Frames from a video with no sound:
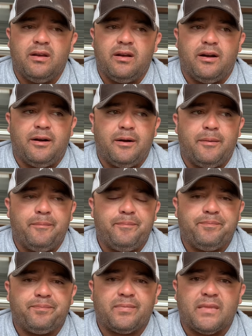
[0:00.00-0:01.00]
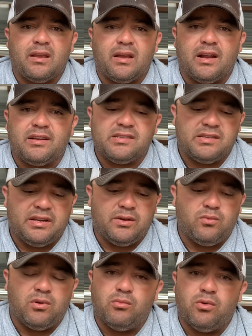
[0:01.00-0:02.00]
I just
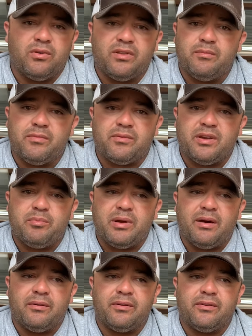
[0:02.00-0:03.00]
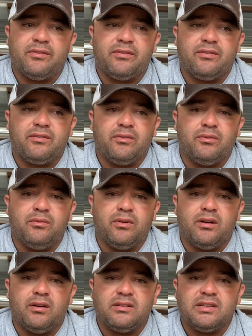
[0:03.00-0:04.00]
needed one more of them 3-pounders
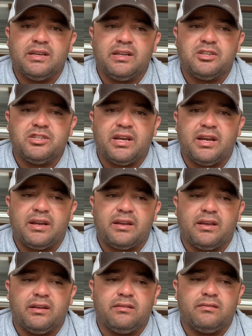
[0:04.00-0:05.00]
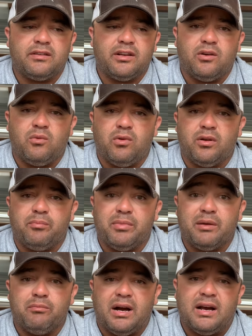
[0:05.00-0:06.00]
to get a check, and one
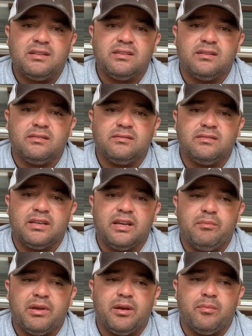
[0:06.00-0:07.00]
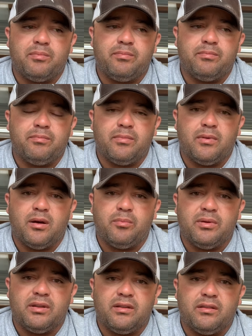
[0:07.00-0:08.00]
big bite to get me up
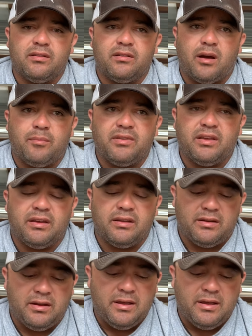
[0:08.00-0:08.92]
into the top 10.